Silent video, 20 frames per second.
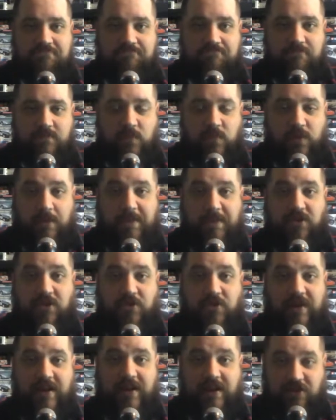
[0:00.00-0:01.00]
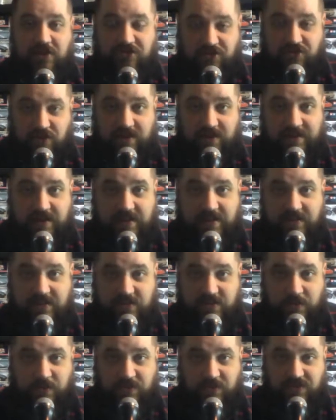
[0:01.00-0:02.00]
going to be doing here shortly,
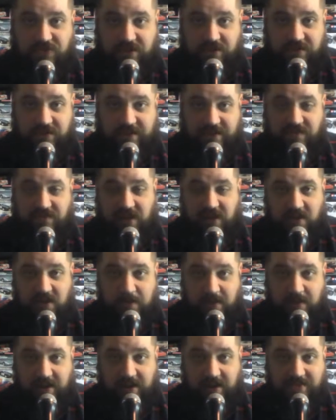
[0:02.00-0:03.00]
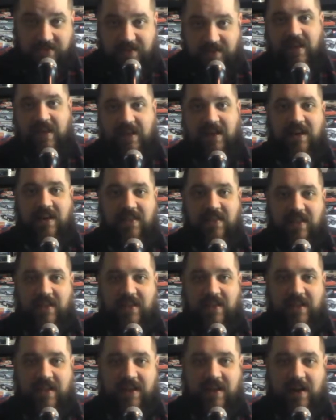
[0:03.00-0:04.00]
so we'll see you in like 5 minutes,
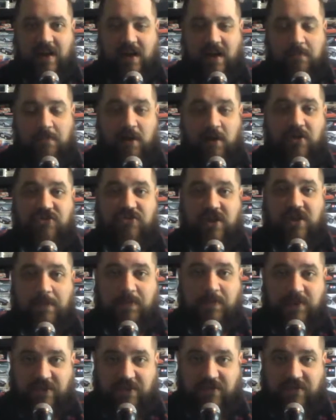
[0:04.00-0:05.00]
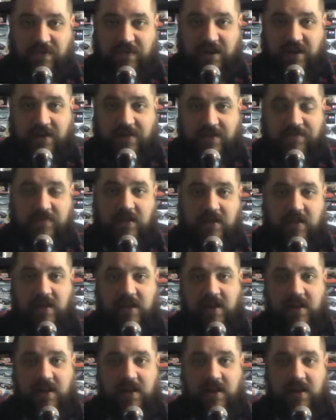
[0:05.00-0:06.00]
the March compilation video.
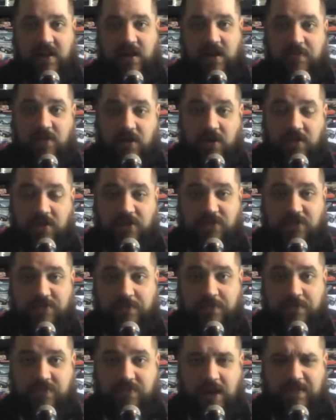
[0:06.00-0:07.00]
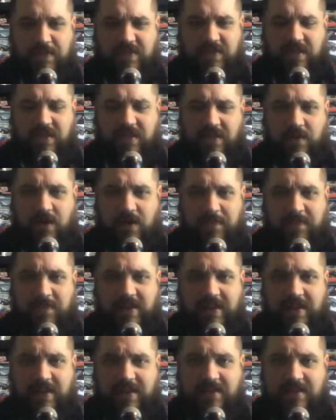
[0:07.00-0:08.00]
Welcome to all the new subscribers. I think we're up
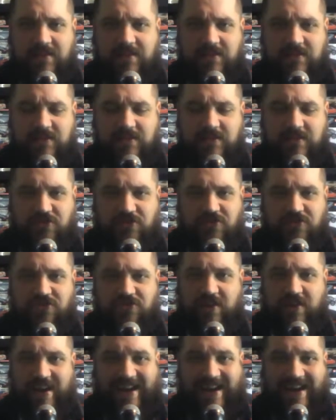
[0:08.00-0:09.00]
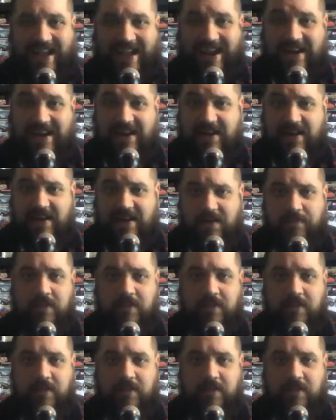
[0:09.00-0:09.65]
to just shy of 90 now.